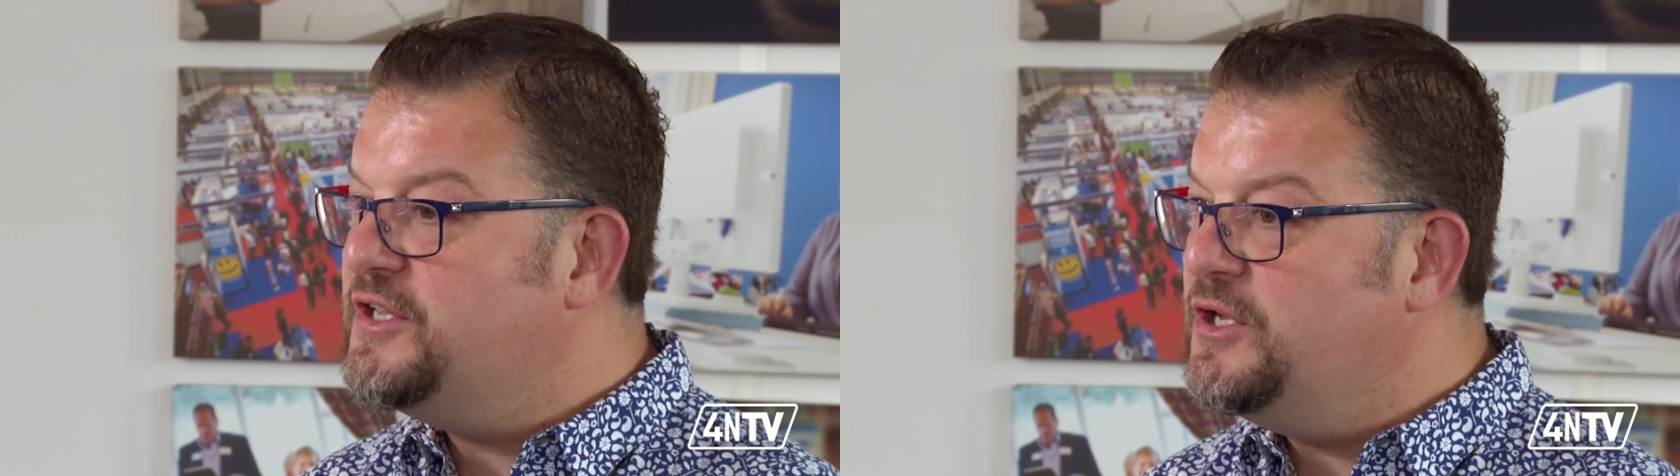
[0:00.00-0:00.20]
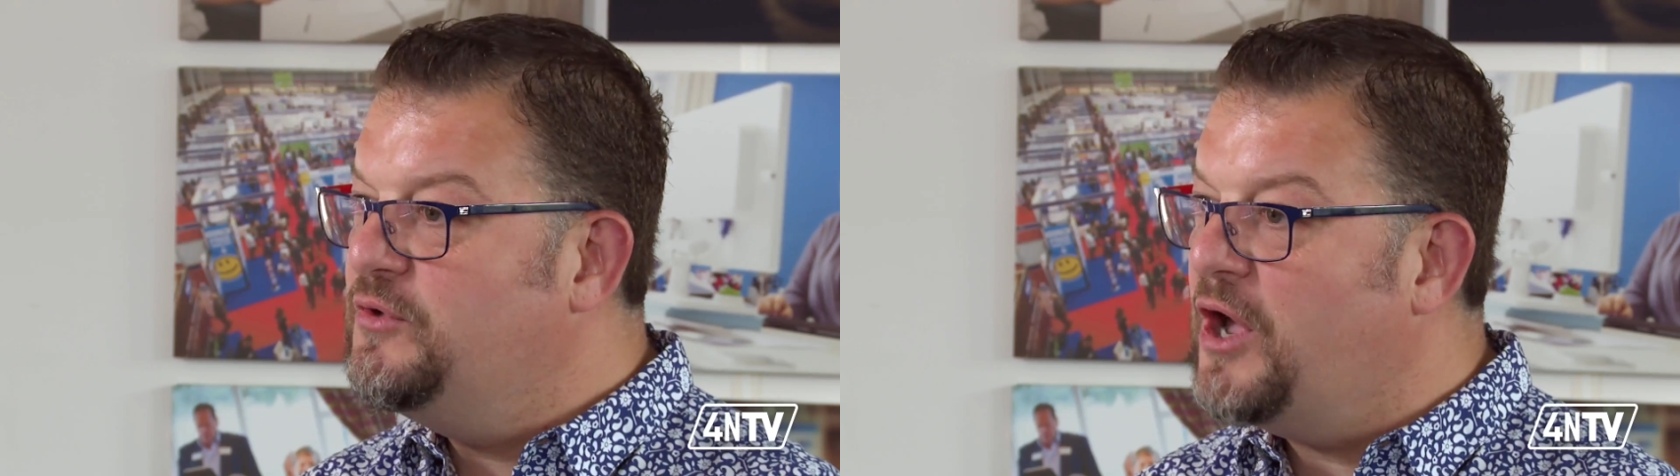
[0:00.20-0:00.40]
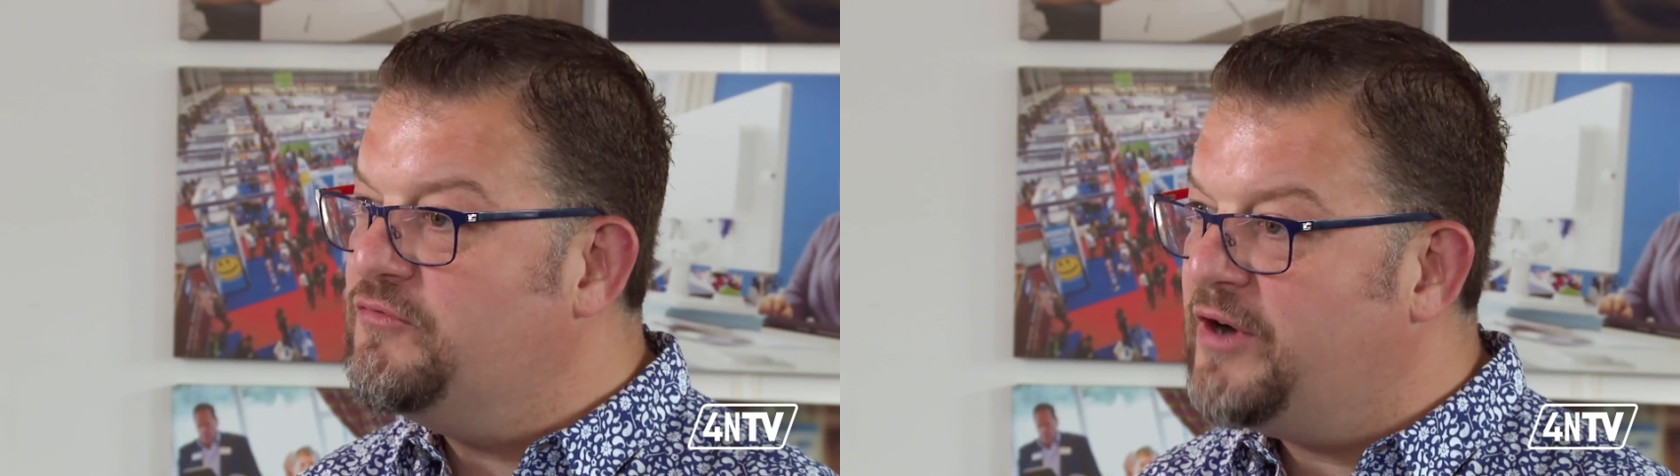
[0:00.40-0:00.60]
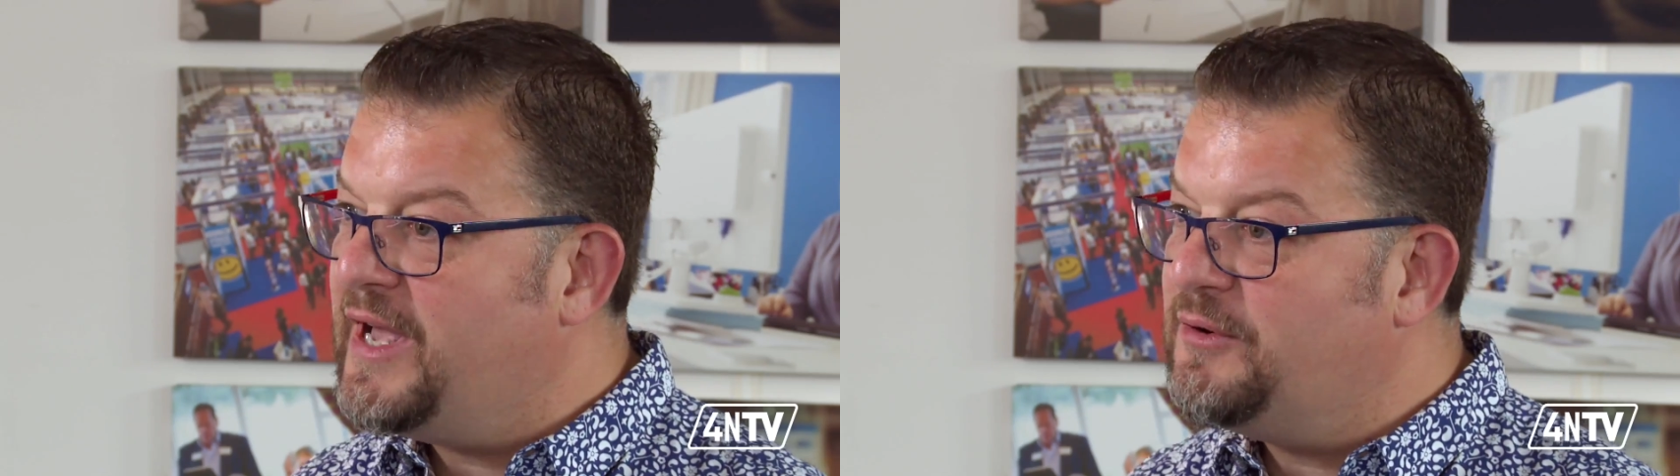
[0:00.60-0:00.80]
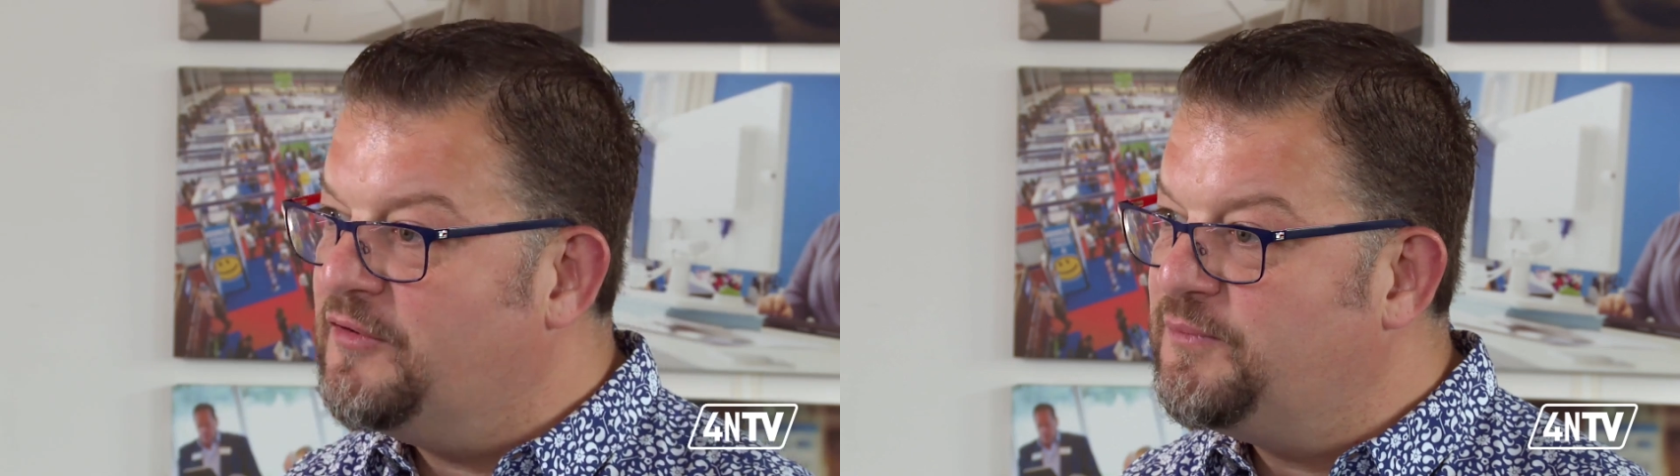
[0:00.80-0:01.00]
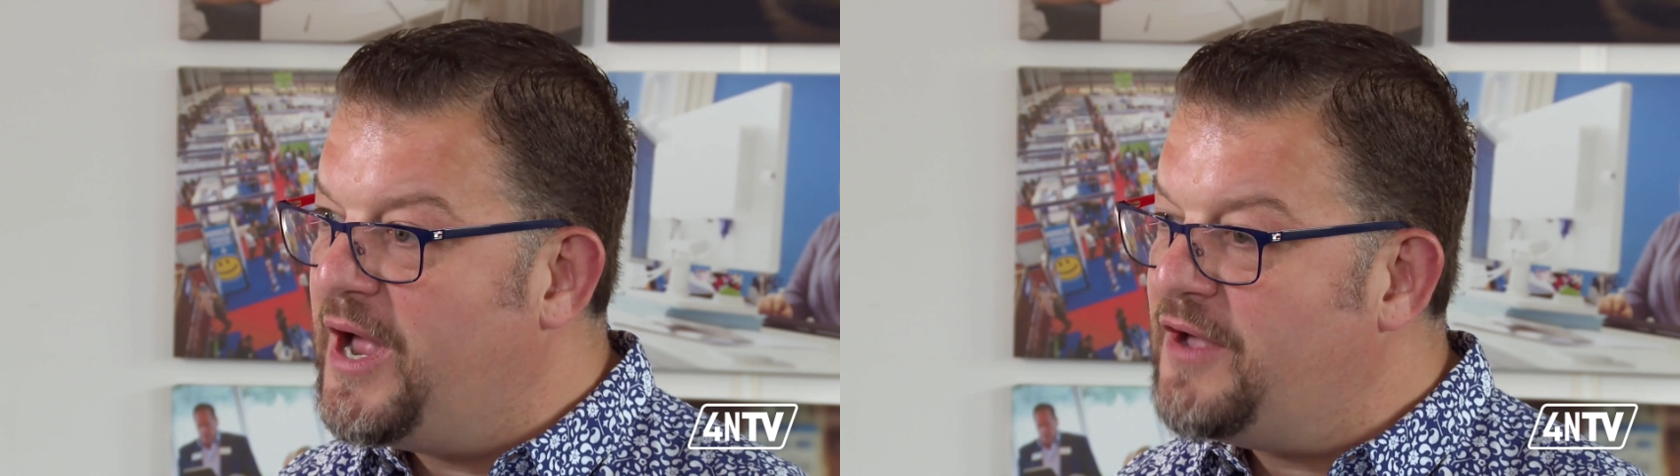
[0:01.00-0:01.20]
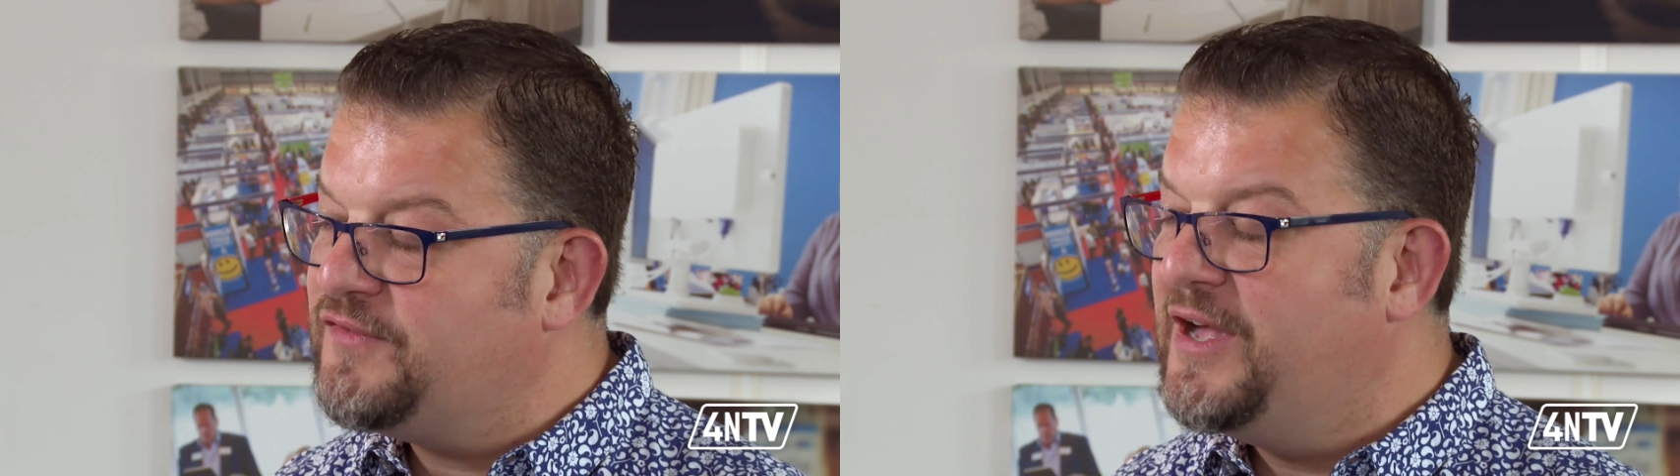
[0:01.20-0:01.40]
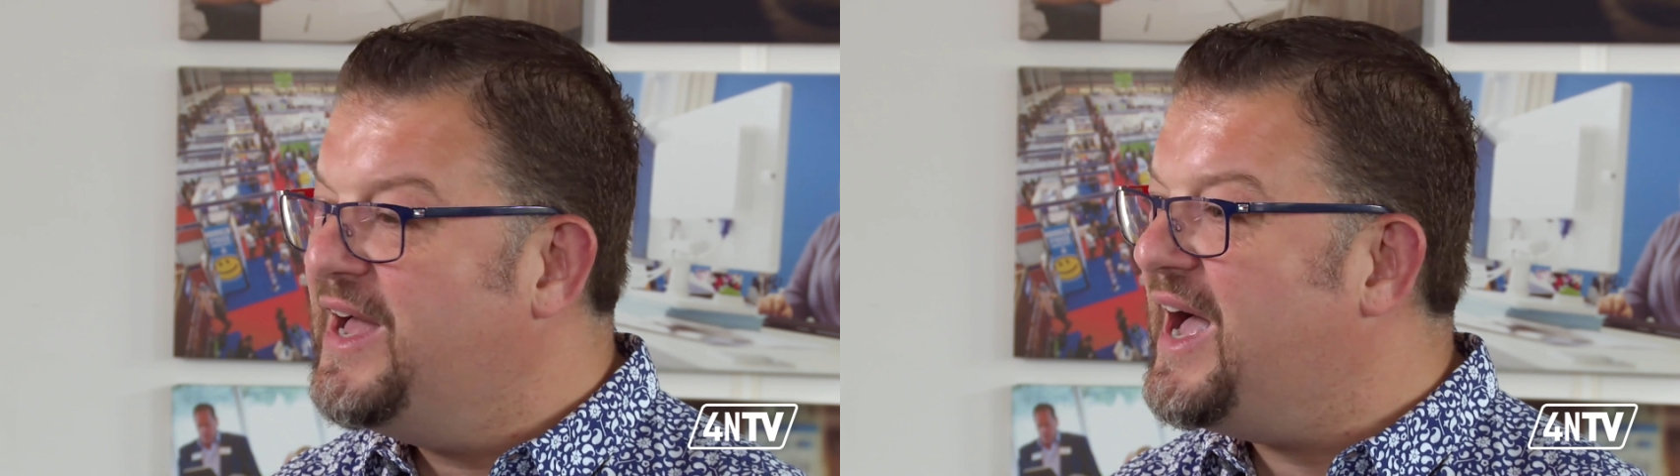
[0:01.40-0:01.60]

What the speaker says: that you don't run out of breath,